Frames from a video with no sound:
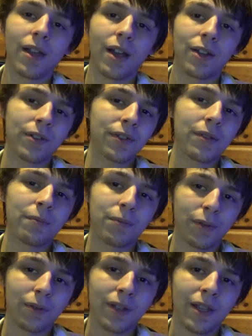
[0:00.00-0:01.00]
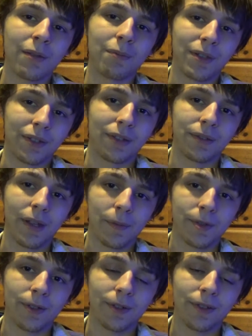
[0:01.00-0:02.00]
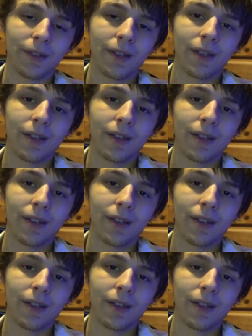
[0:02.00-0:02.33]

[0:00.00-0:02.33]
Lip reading: addressing bootleg misconceptions.